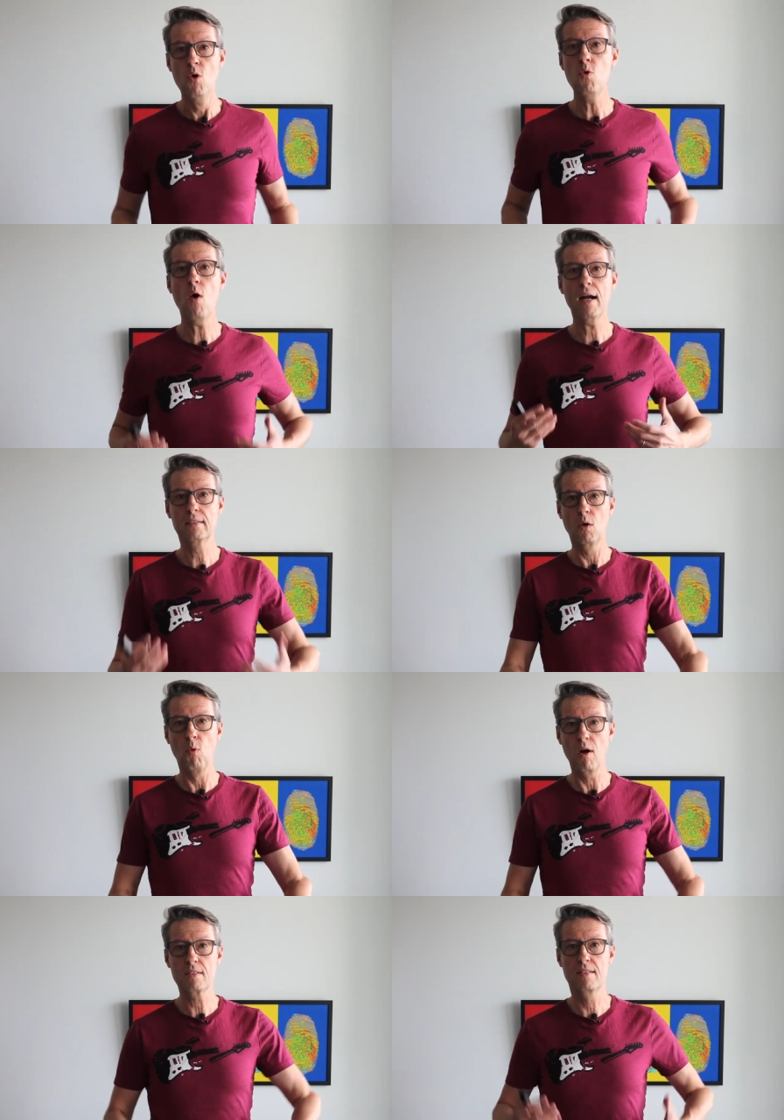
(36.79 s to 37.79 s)
Who are the
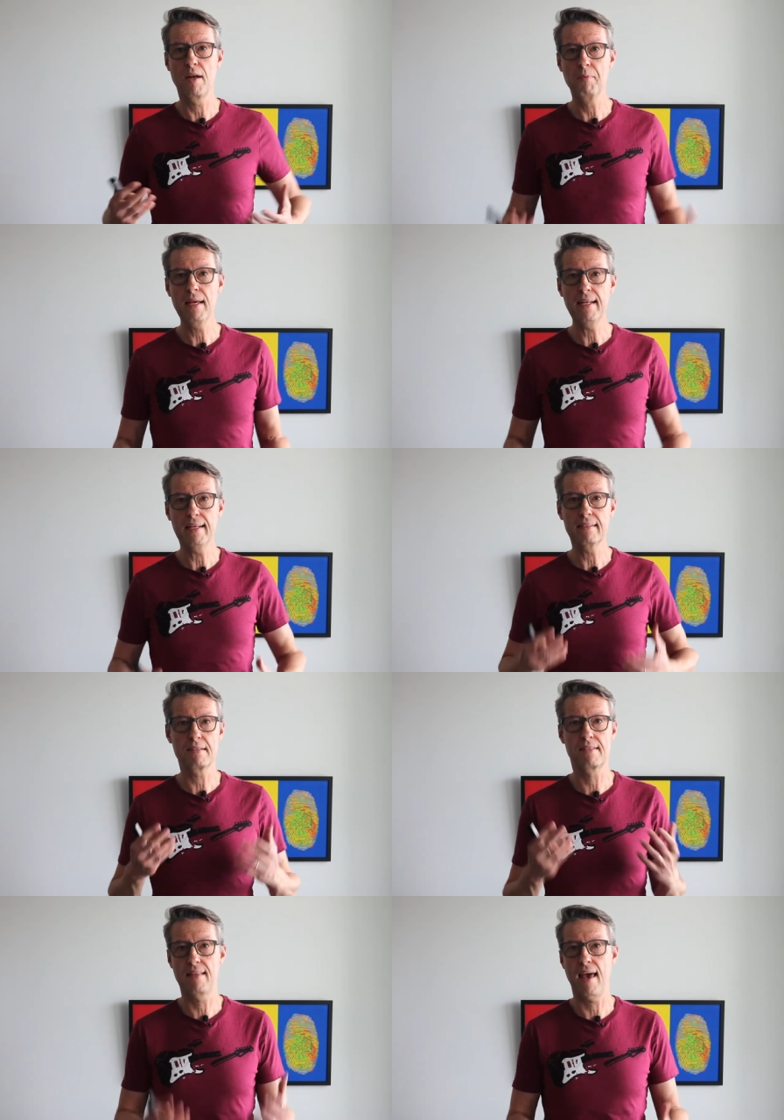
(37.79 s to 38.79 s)
ones that really
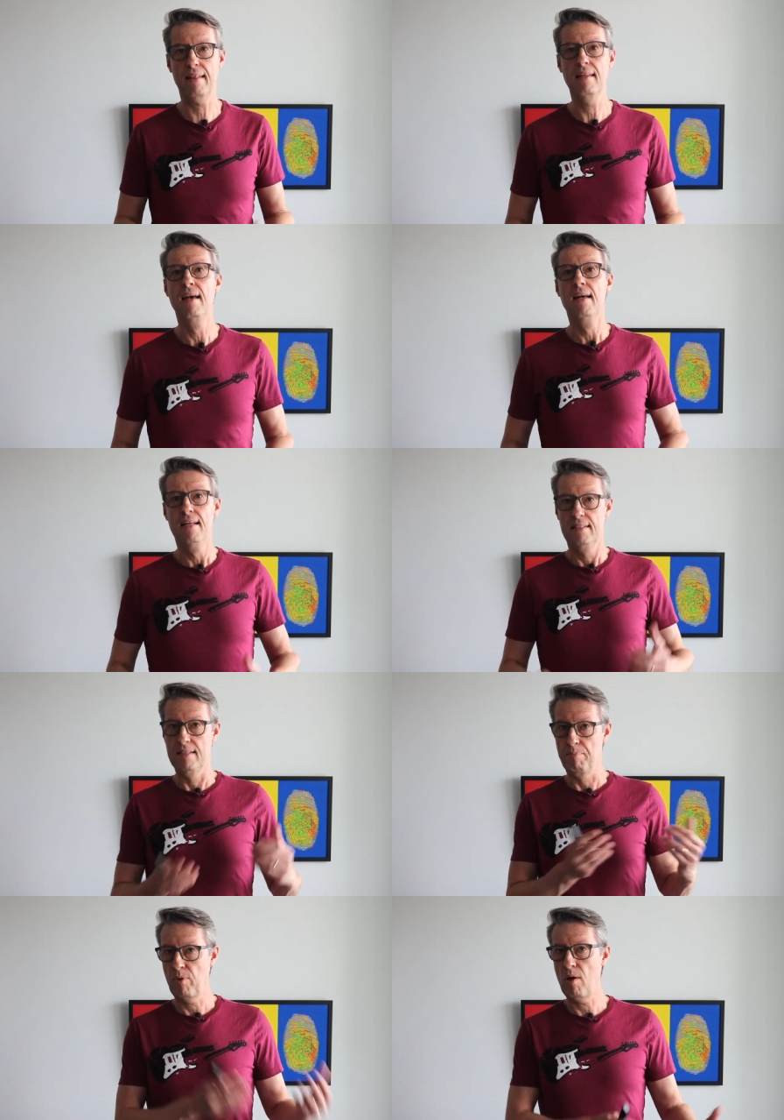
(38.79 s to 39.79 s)
understand
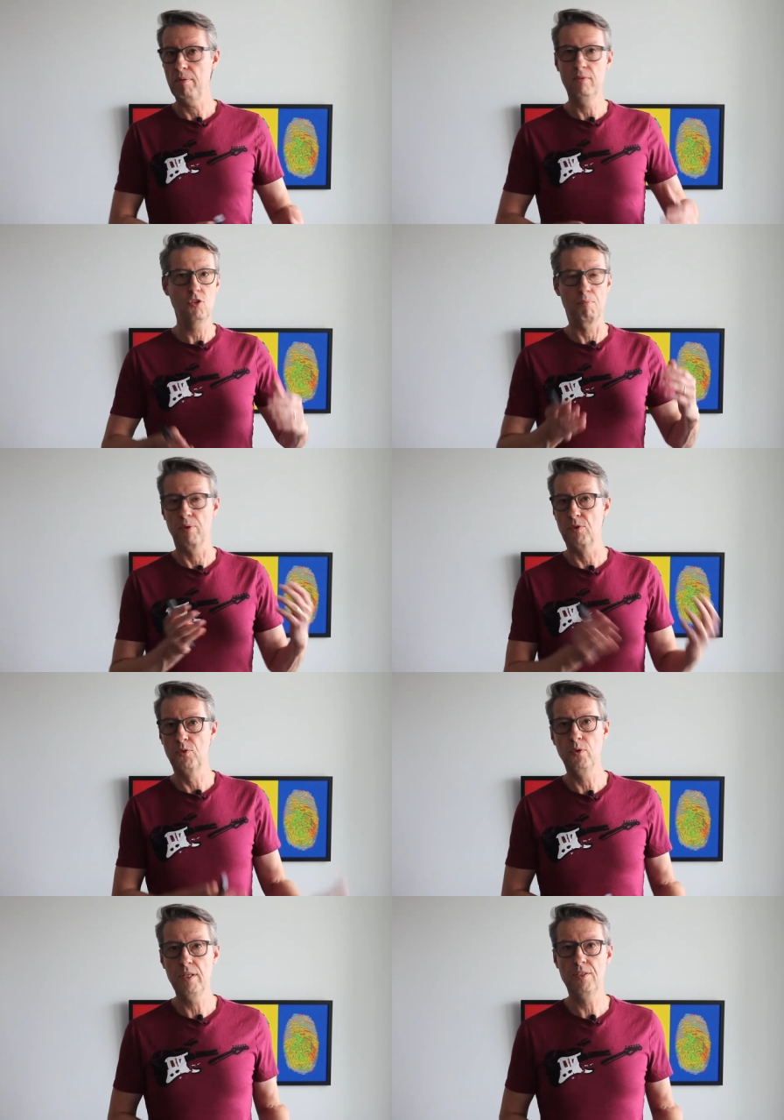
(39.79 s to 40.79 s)
the problem, the
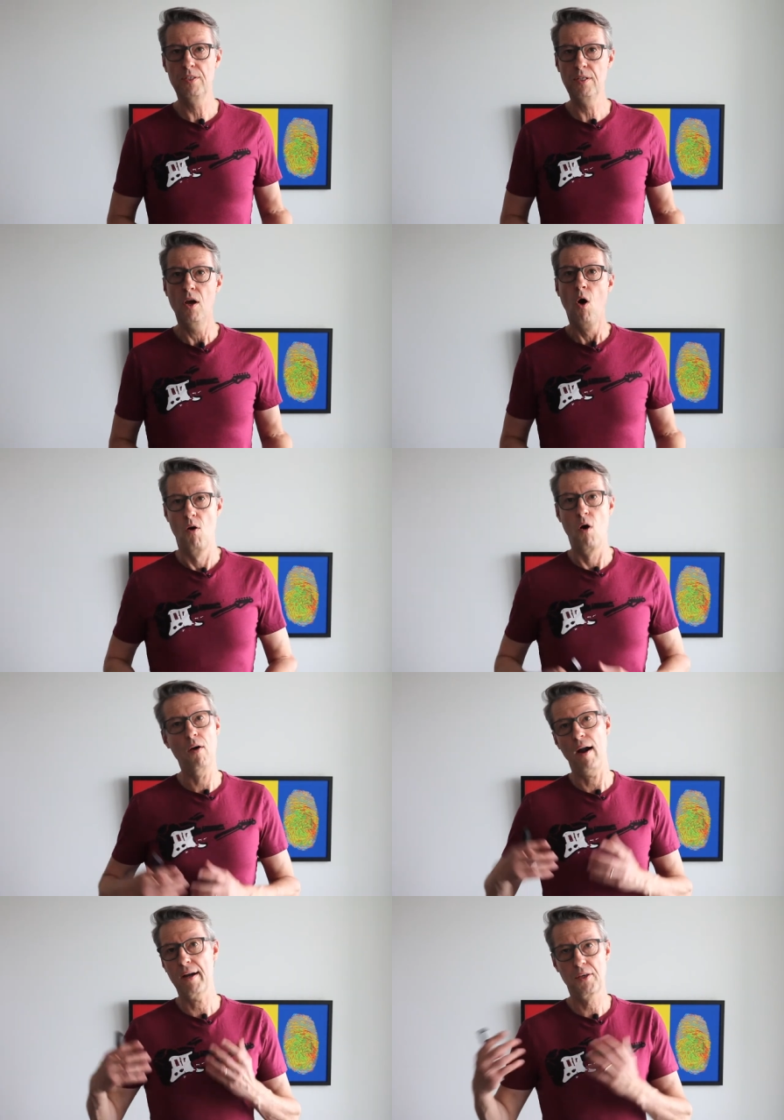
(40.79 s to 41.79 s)
opportunity,
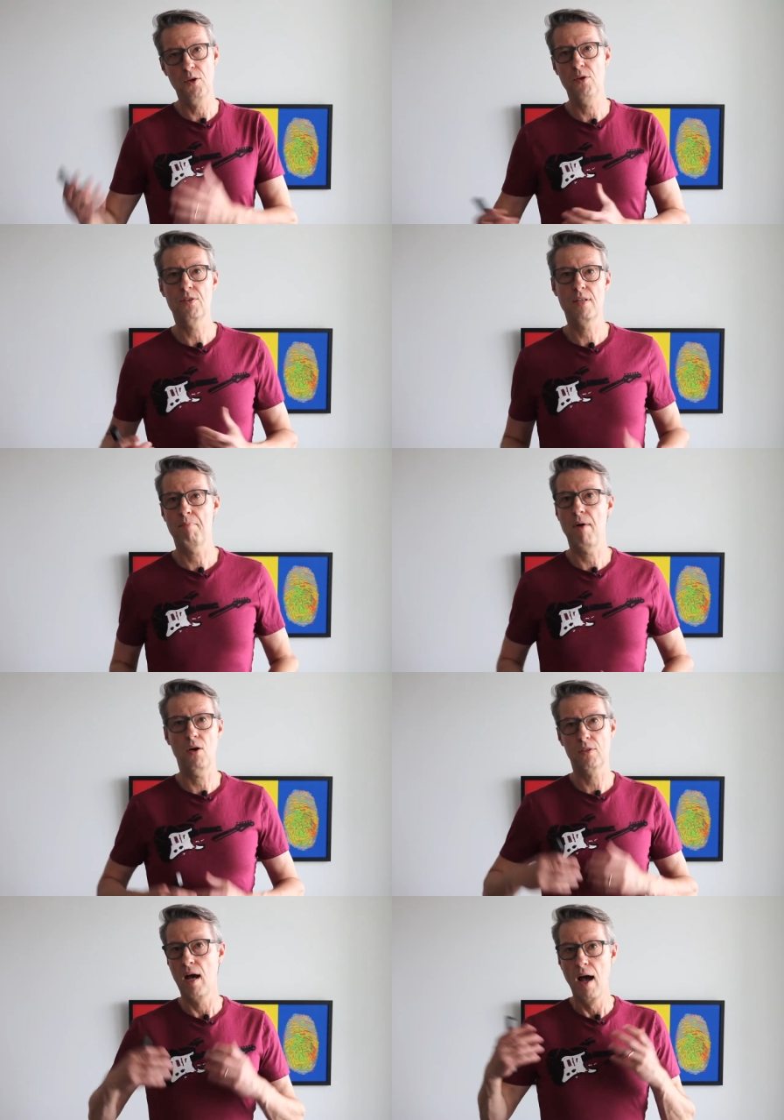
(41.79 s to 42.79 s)
or are curious
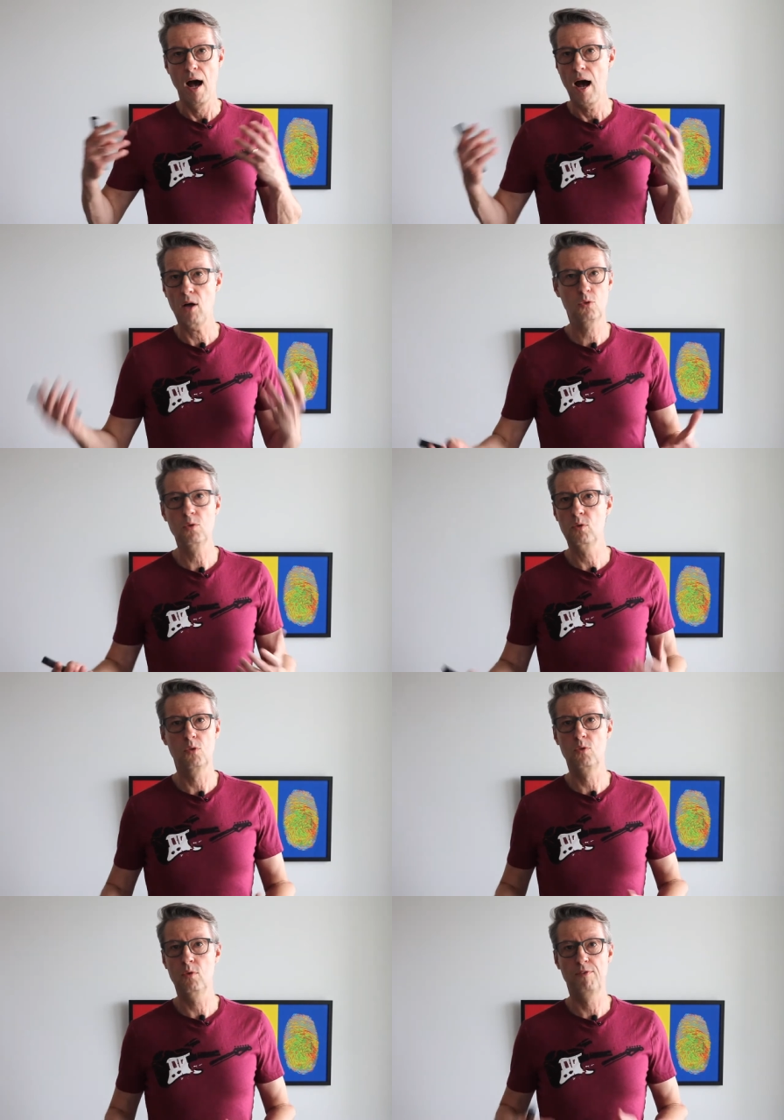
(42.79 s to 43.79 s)
about how
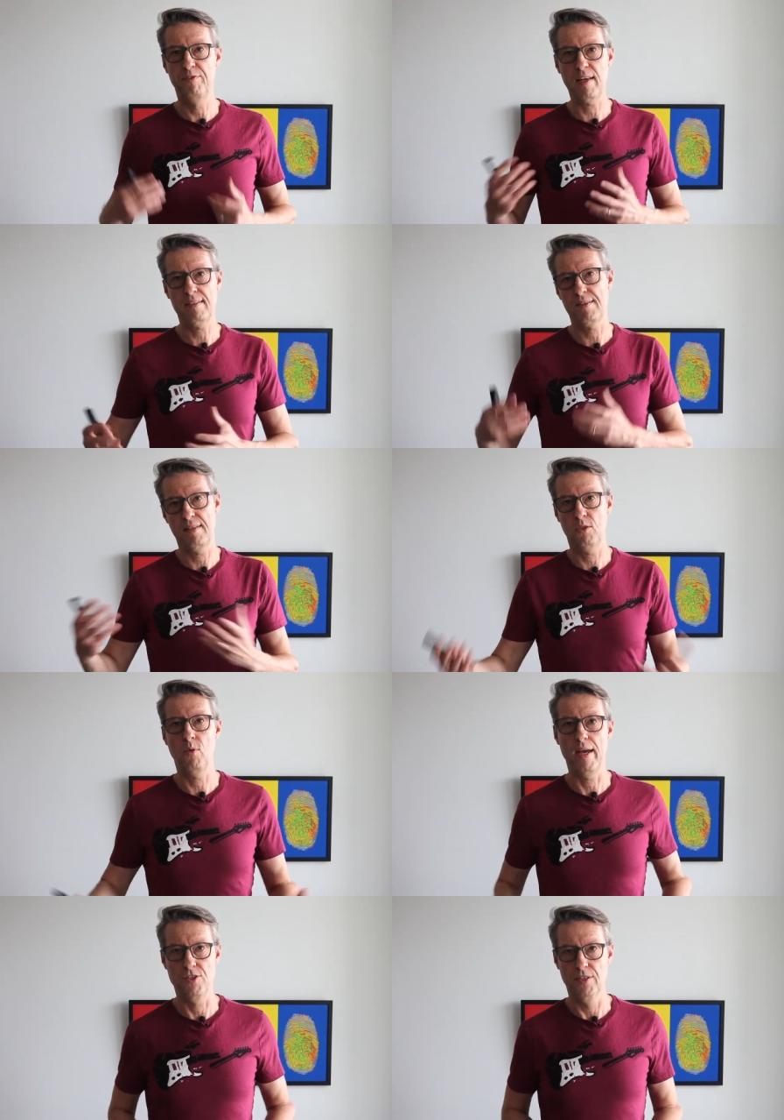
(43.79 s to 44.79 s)
to, to fix a
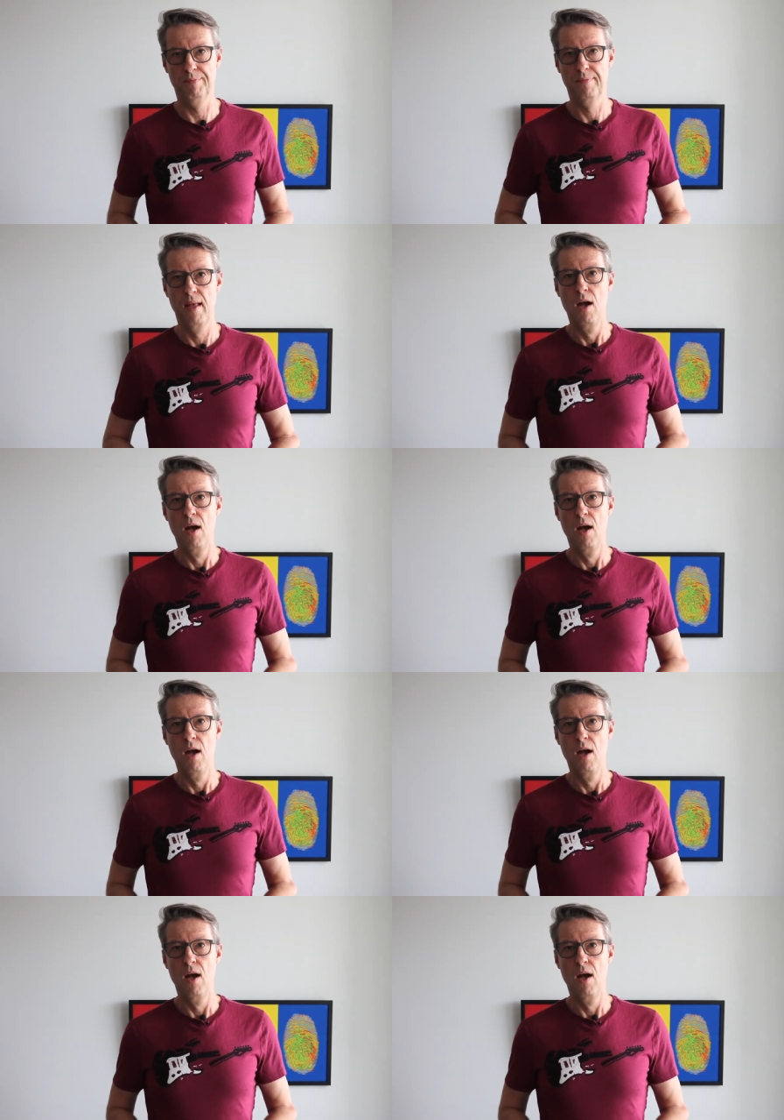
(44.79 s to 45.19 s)
situation?